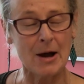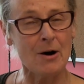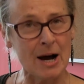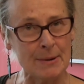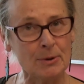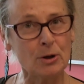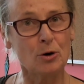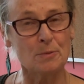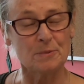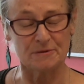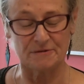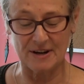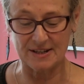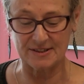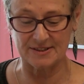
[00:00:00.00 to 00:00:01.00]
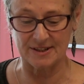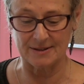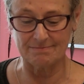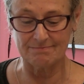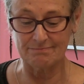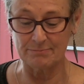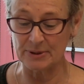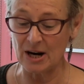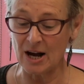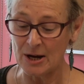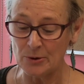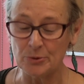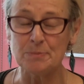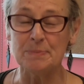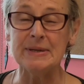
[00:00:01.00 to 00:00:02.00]
Now, I'm a law professor, but
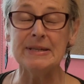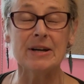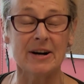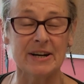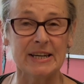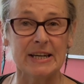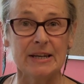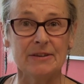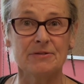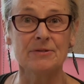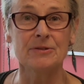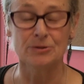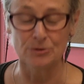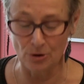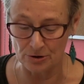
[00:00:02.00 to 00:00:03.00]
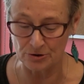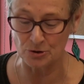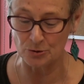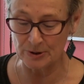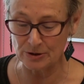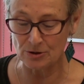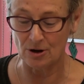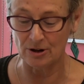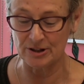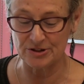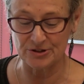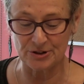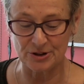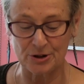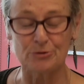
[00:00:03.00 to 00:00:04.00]
I would be naive not to
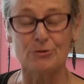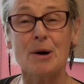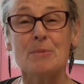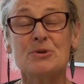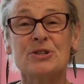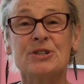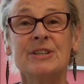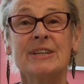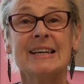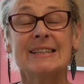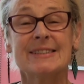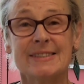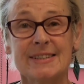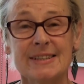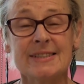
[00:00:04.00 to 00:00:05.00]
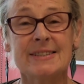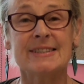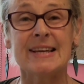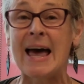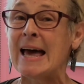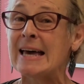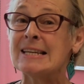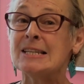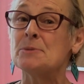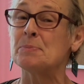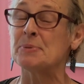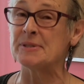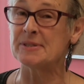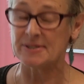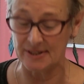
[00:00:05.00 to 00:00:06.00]
acknowledge that corruption exists
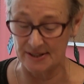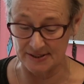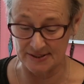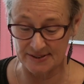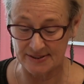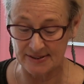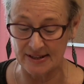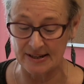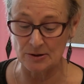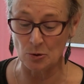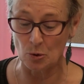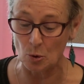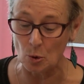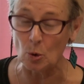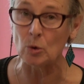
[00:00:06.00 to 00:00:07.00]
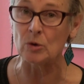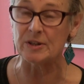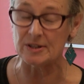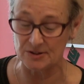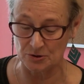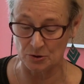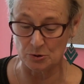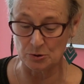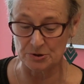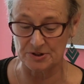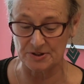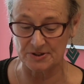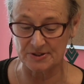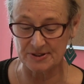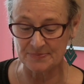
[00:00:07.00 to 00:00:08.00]
and persists in all these
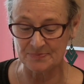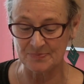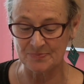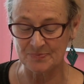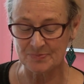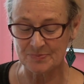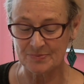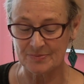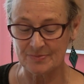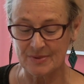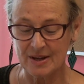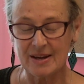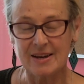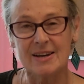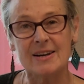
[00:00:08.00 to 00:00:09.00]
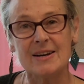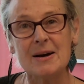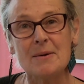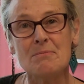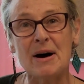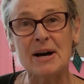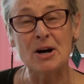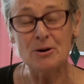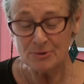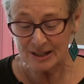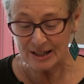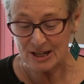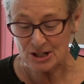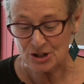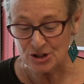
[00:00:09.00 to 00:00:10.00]
quarters. My own
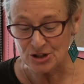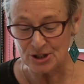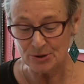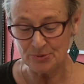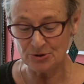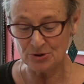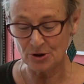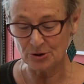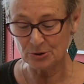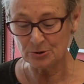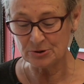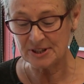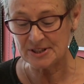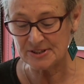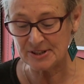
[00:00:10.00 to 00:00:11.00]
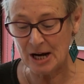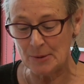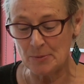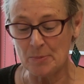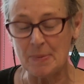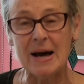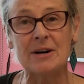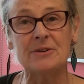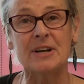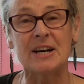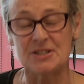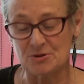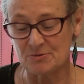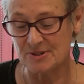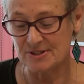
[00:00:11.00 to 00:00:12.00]
relationship with Donald has come
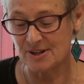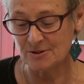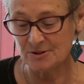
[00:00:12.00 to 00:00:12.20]
about as a